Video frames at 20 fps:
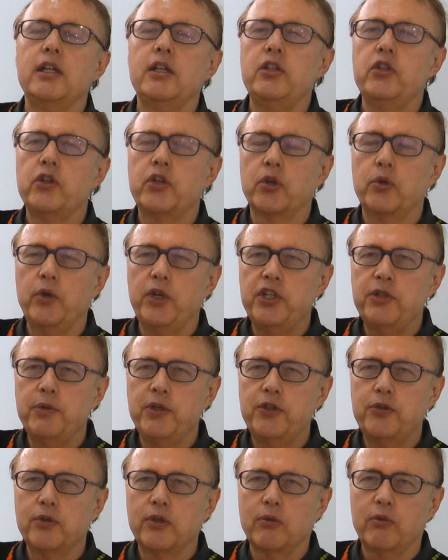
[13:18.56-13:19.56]
You can reach
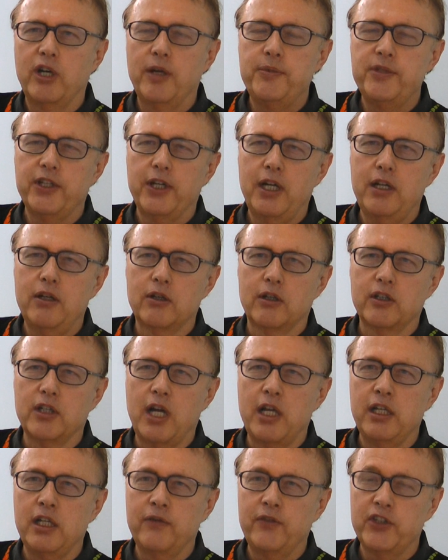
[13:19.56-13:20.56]
me through the website, or
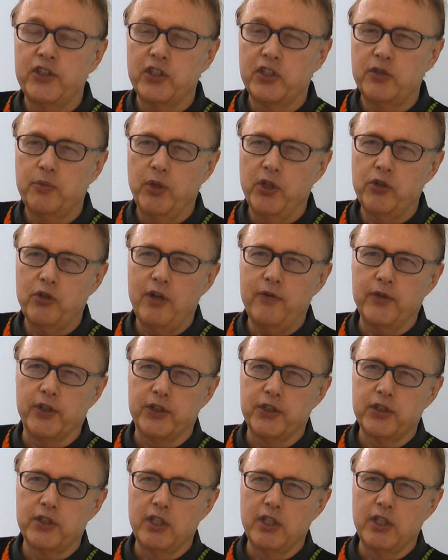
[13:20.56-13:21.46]
any of us at Spindrift. It's